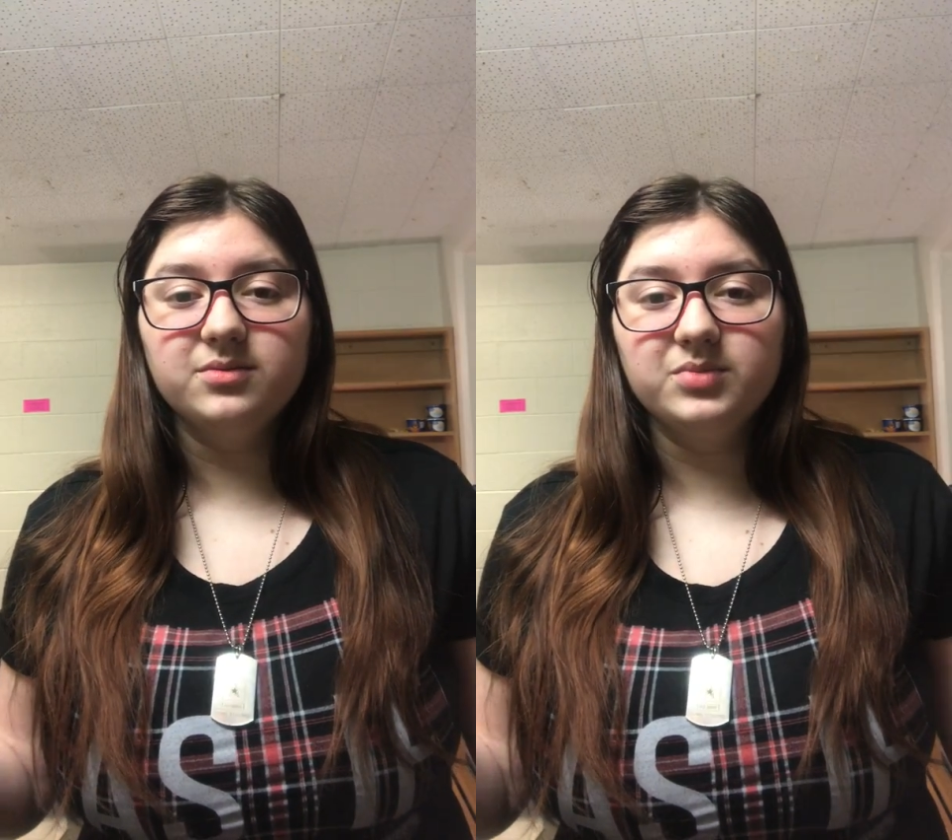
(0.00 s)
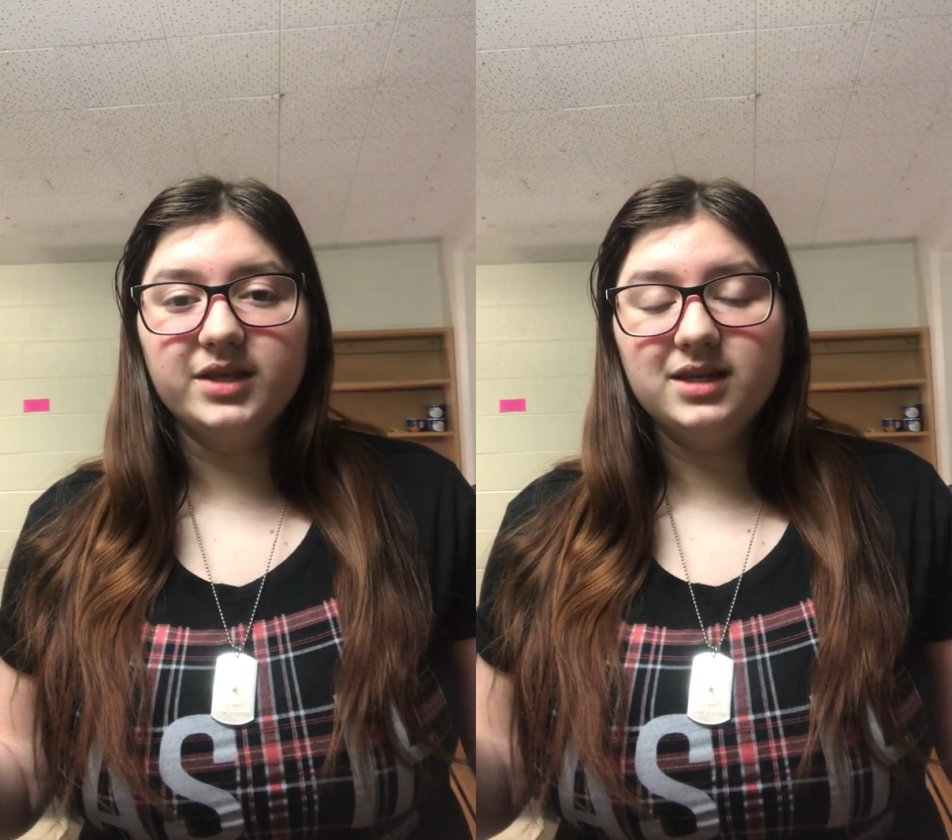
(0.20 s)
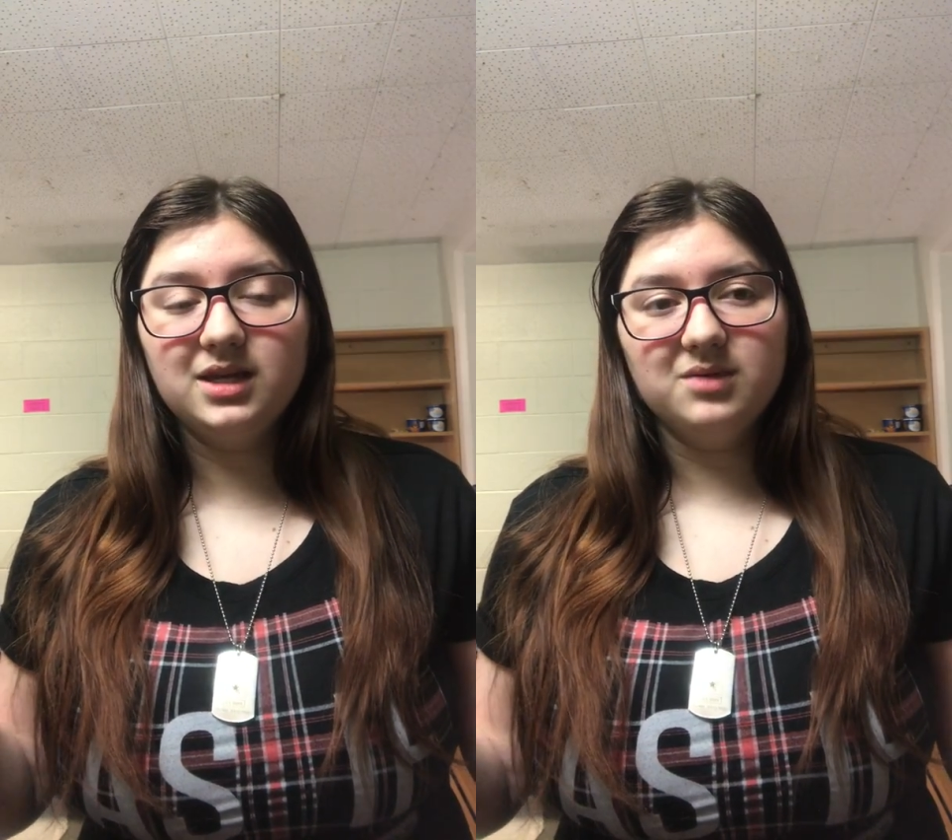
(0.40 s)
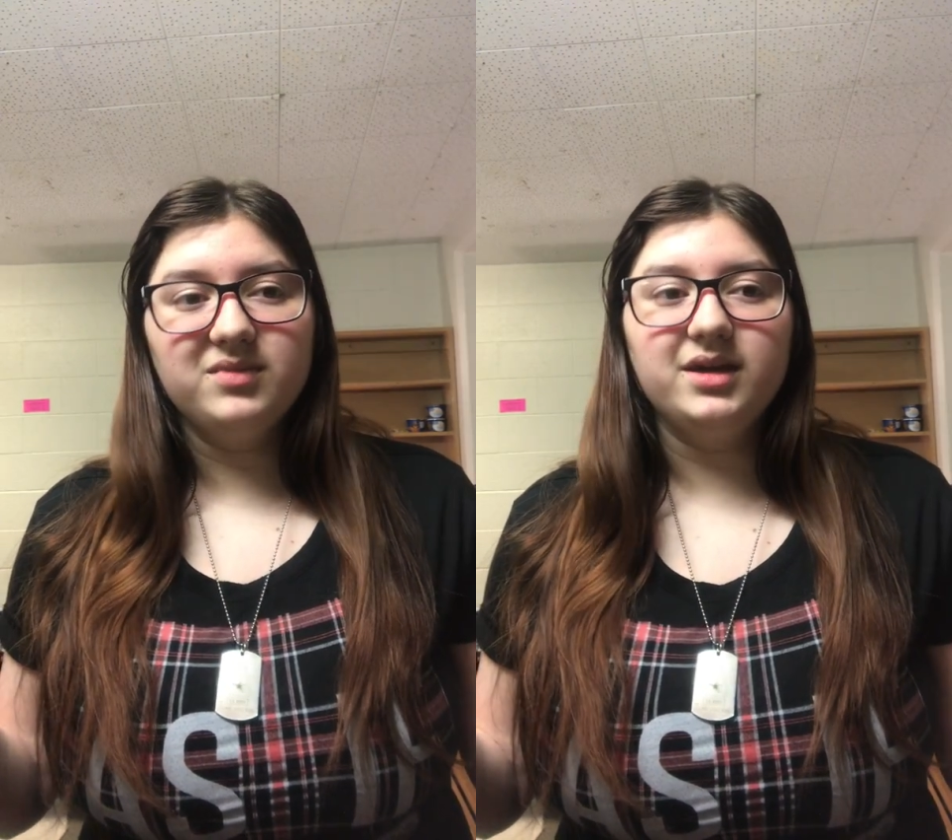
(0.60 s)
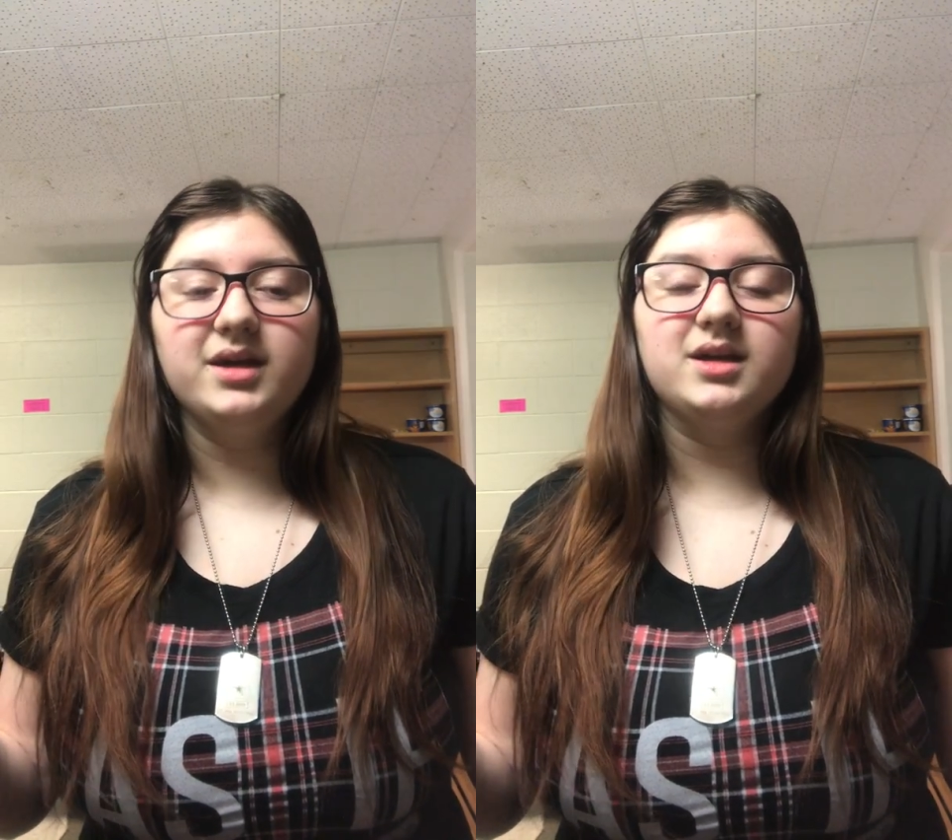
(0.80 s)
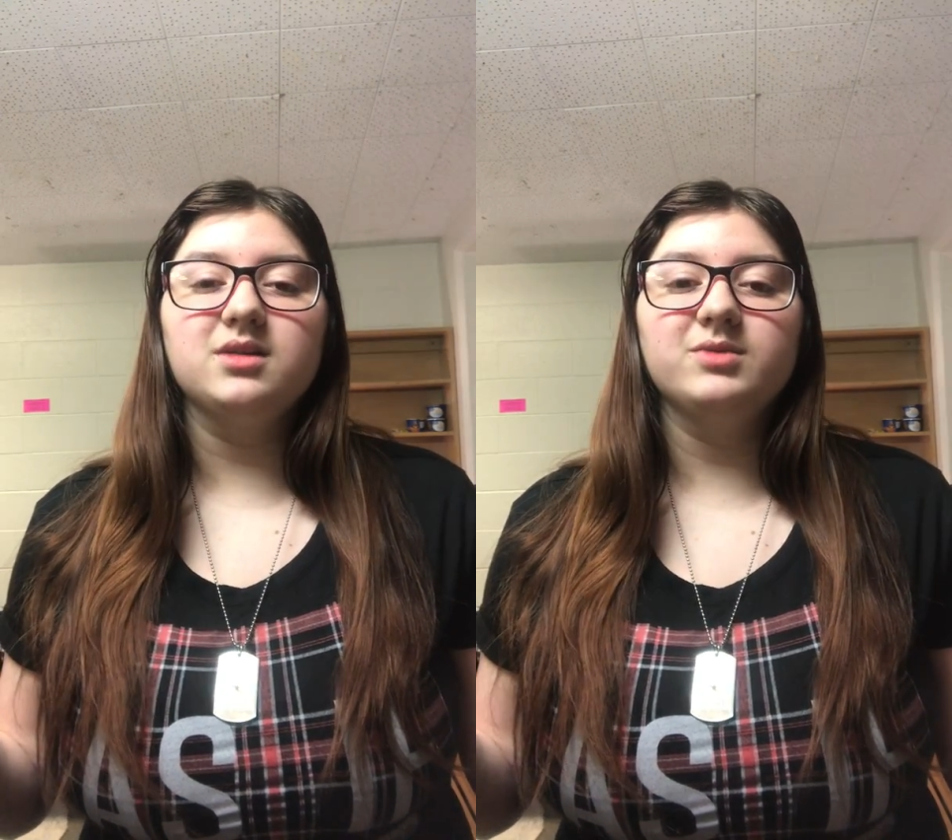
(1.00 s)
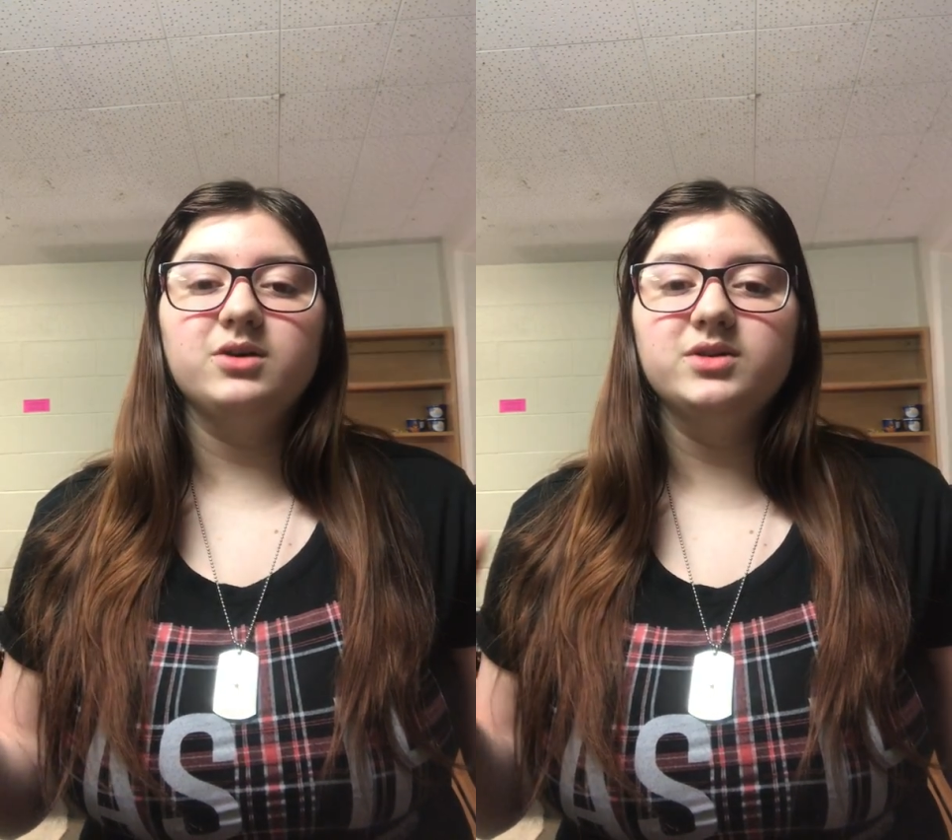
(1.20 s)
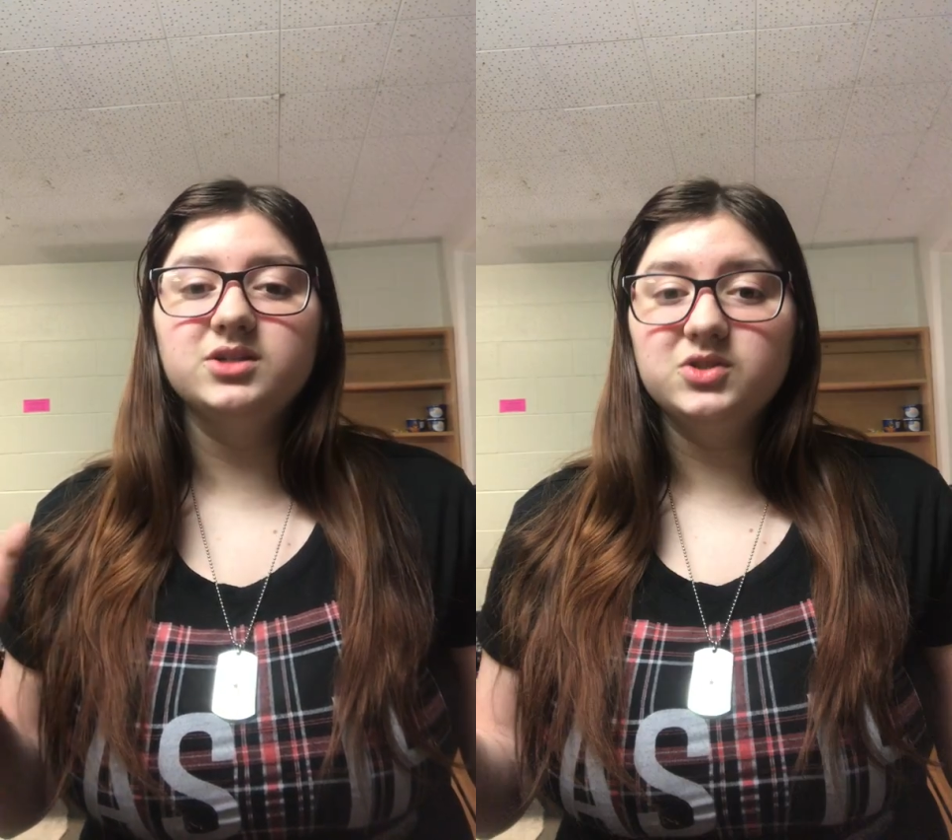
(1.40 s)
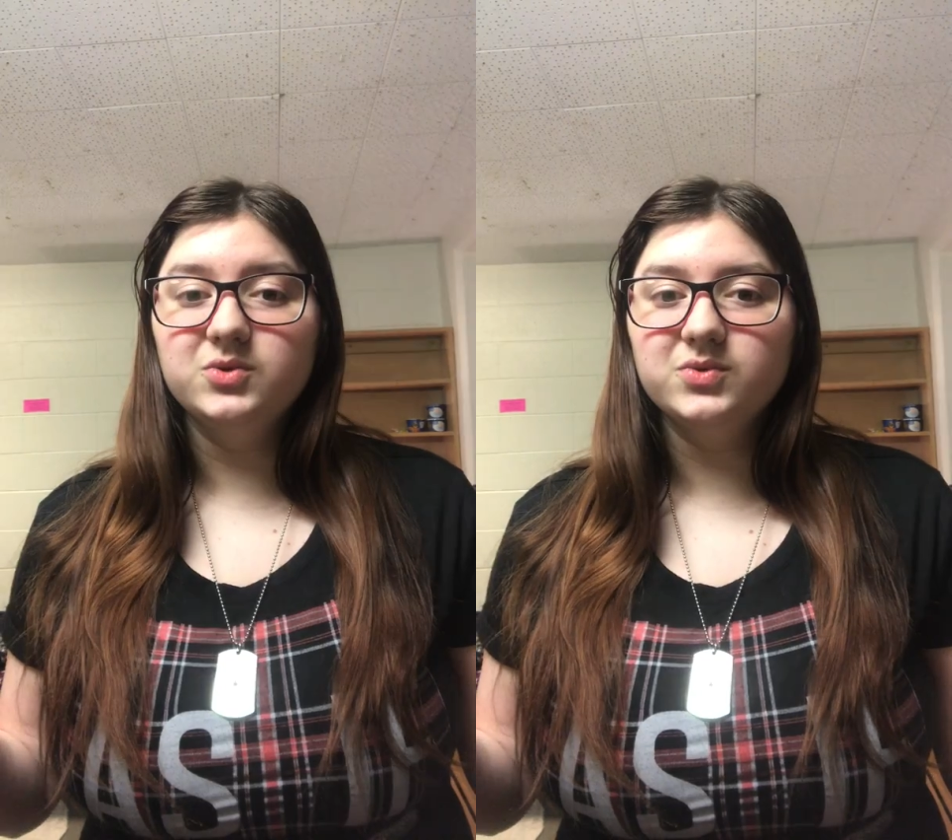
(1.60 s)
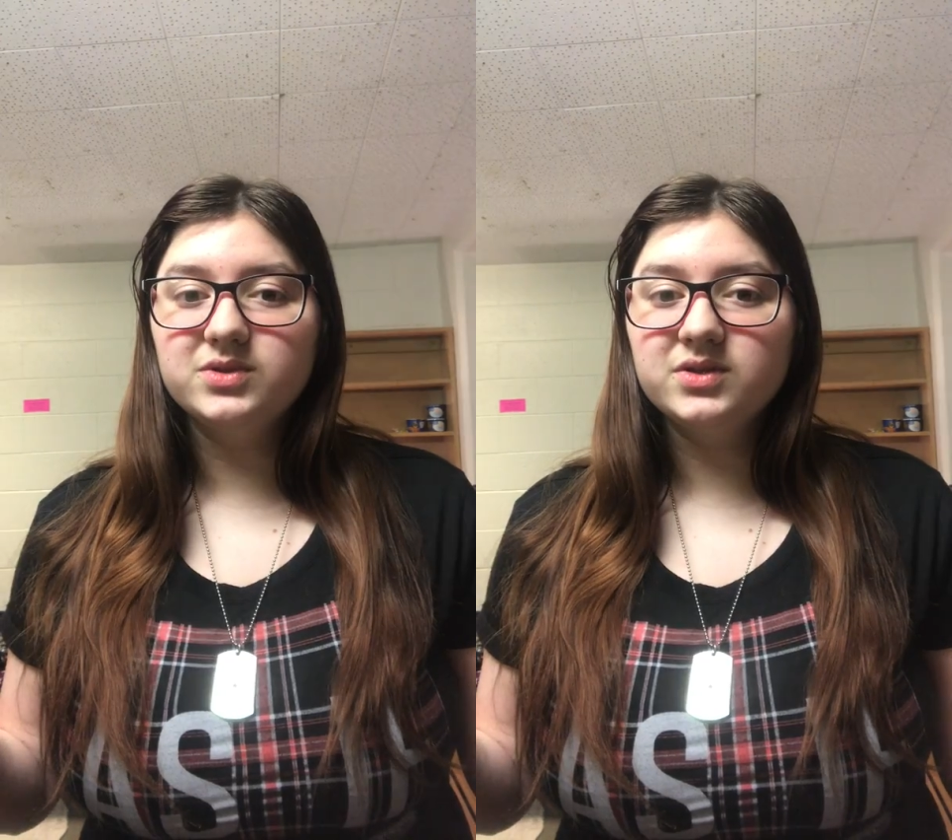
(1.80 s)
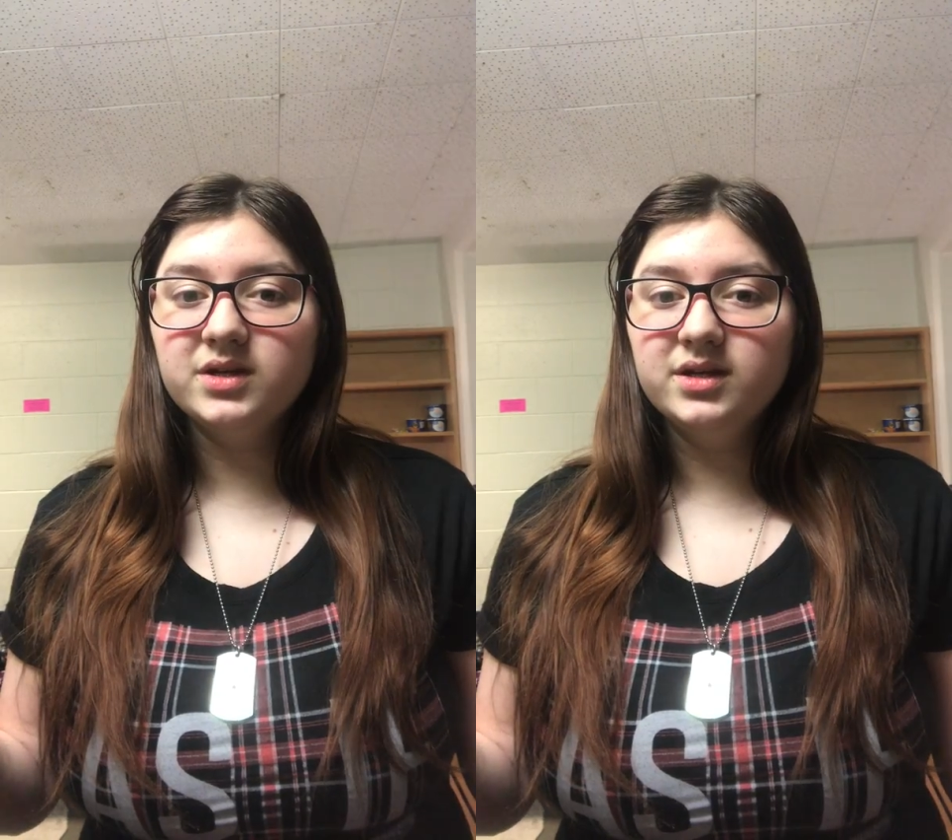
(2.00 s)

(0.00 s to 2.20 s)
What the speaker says: complaining in my head about issues